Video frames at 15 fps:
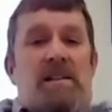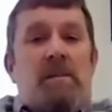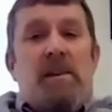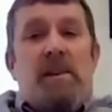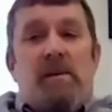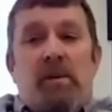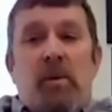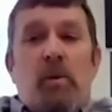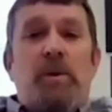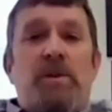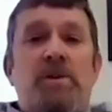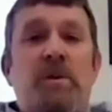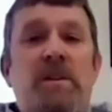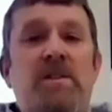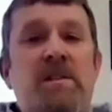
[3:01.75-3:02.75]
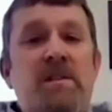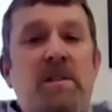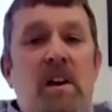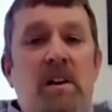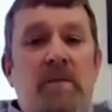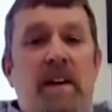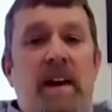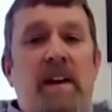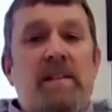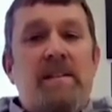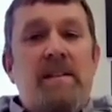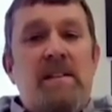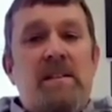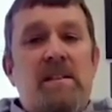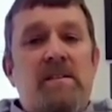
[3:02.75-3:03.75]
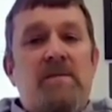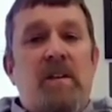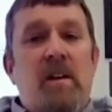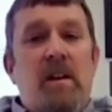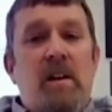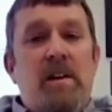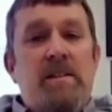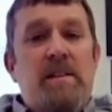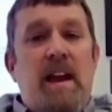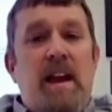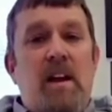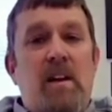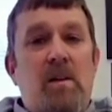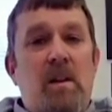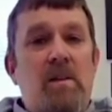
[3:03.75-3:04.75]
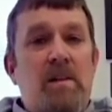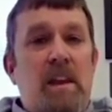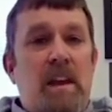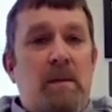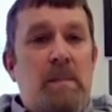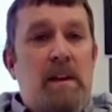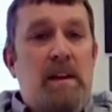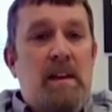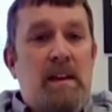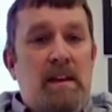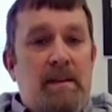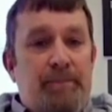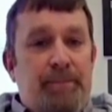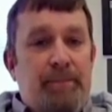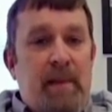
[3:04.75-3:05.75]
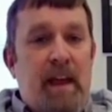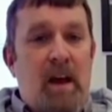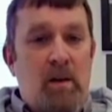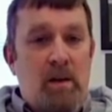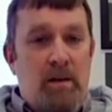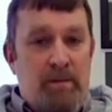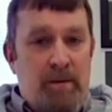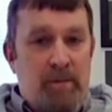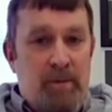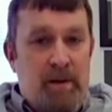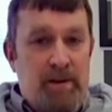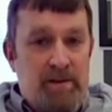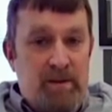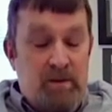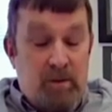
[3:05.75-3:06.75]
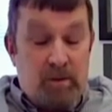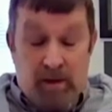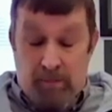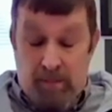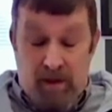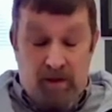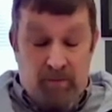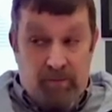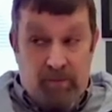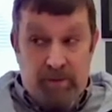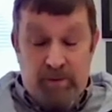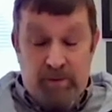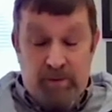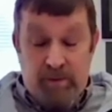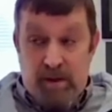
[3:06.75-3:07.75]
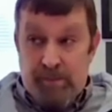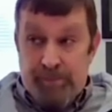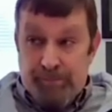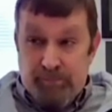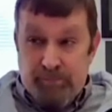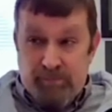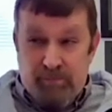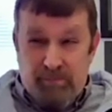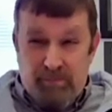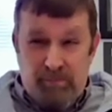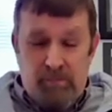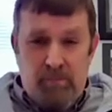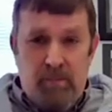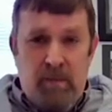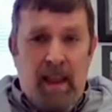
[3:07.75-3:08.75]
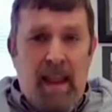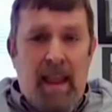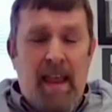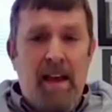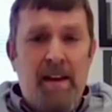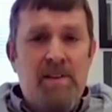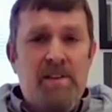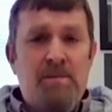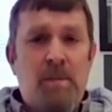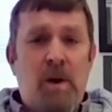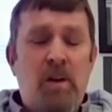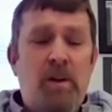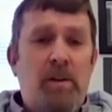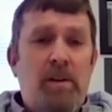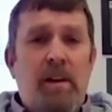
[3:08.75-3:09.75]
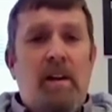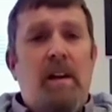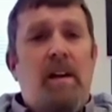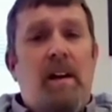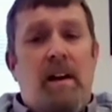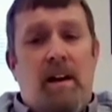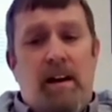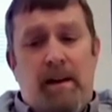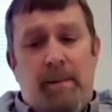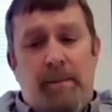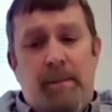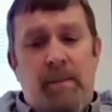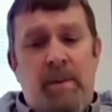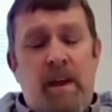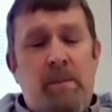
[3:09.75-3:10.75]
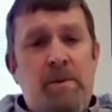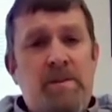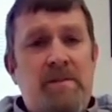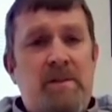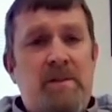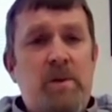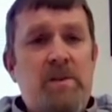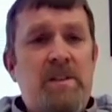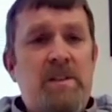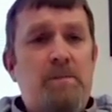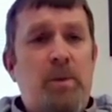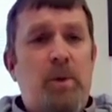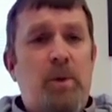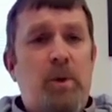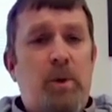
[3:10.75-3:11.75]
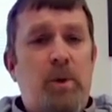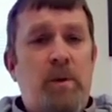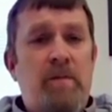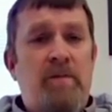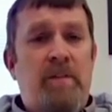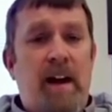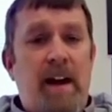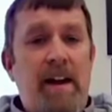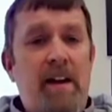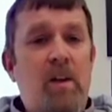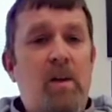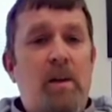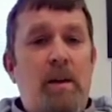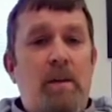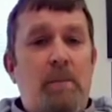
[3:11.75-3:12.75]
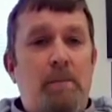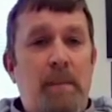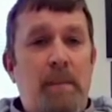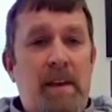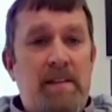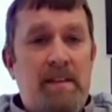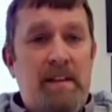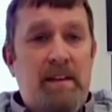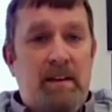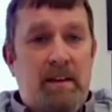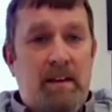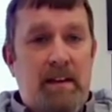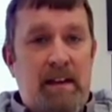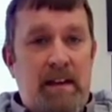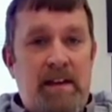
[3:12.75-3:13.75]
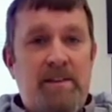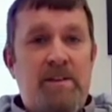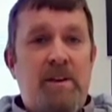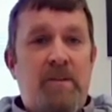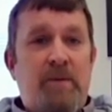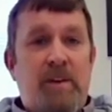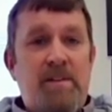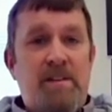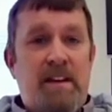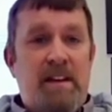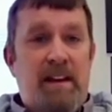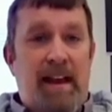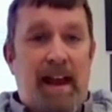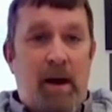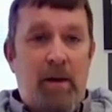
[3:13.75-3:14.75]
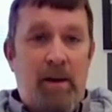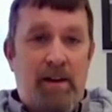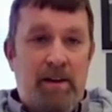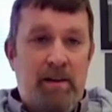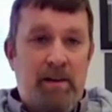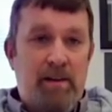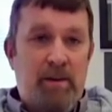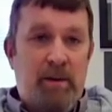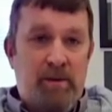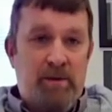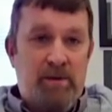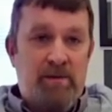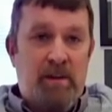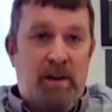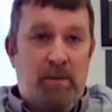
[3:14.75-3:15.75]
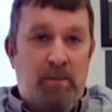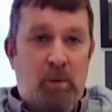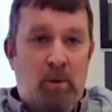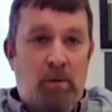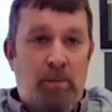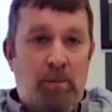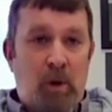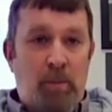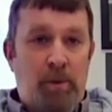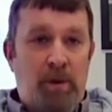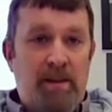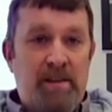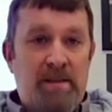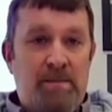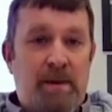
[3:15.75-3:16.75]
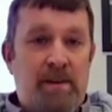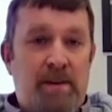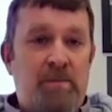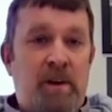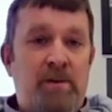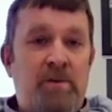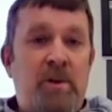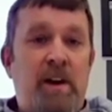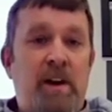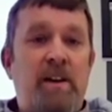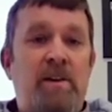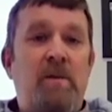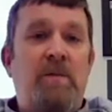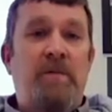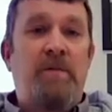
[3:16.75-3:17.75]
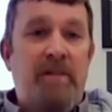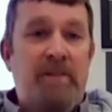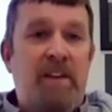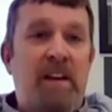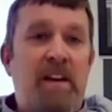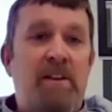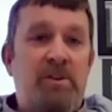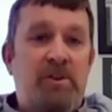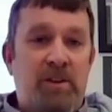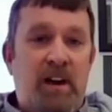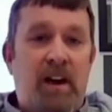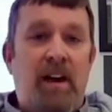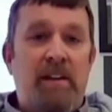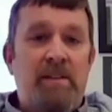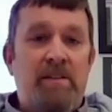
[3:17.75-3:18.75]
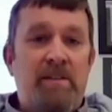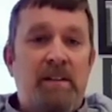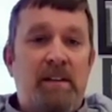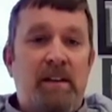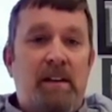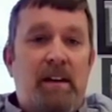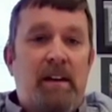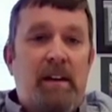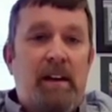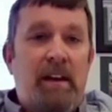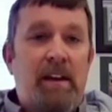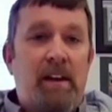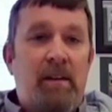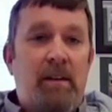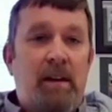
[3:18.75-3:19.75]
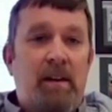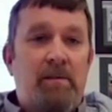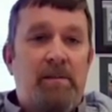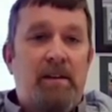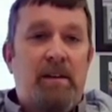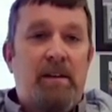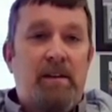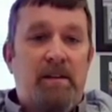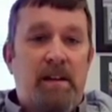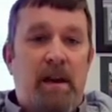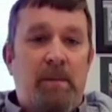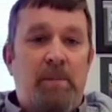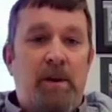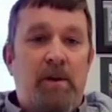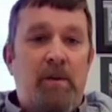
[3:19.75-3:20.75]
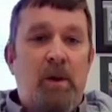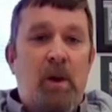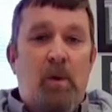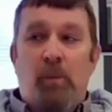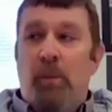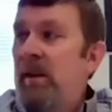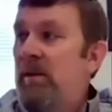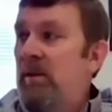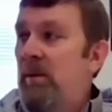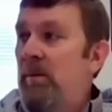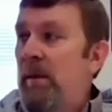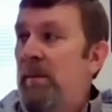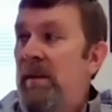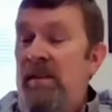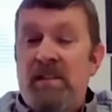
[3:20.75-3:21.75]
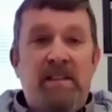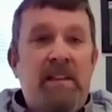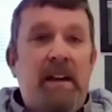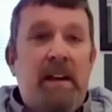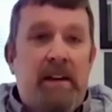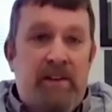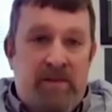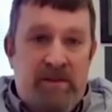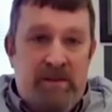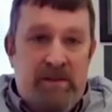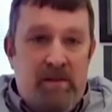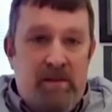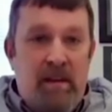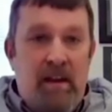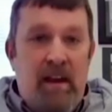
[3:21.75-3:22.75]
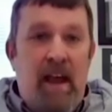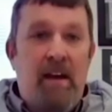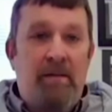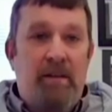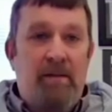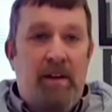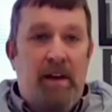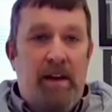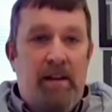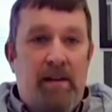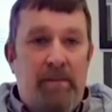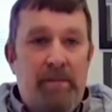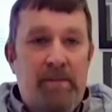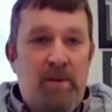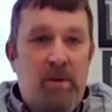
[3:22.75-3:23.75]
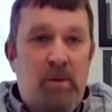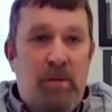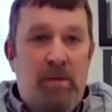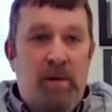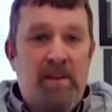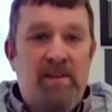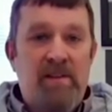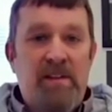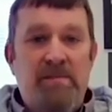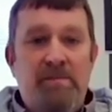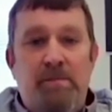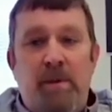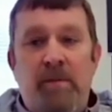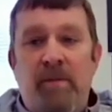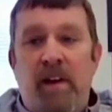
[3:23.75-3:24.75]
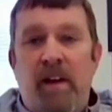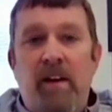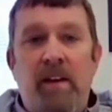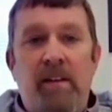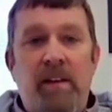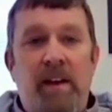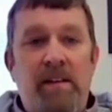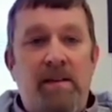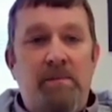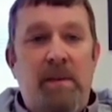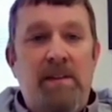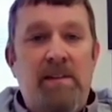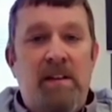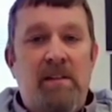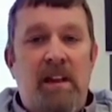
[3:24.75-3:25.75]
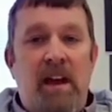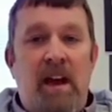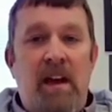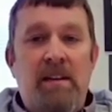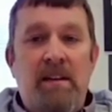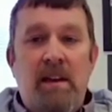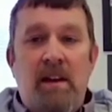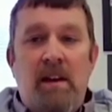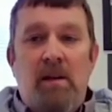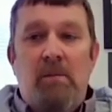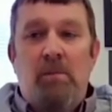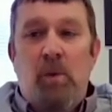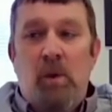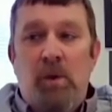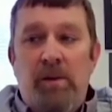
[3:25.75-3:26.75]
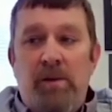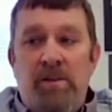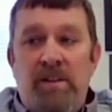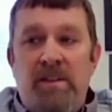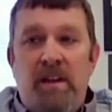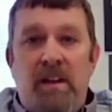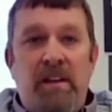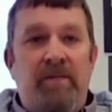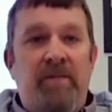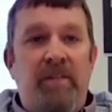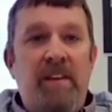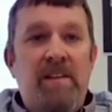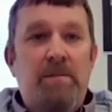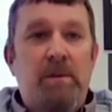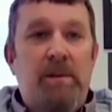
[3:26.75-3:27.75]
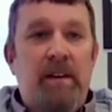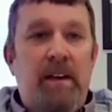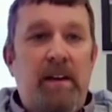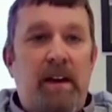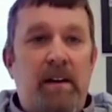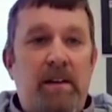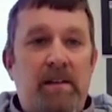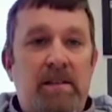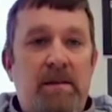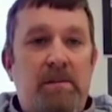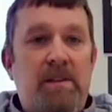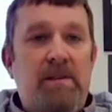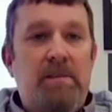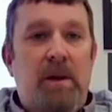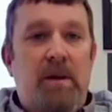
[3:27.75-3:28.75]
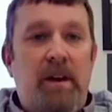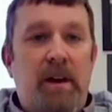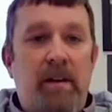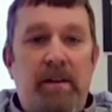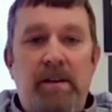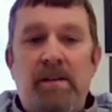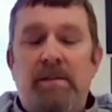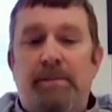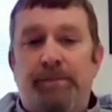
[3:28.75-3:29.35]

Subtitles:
of the restrictions on our vaccines as far as how long they can be out of a freezer or they can be in a refrigerator and smaller numbers of doses per vial makes it easier for us to get out into those more remote places because we're not trying to do 15 shots in a time period. We can do maybe six out of a vial. So it's six per vial and that makes it a lot more logistically feasible to get out into some of these smaller areas.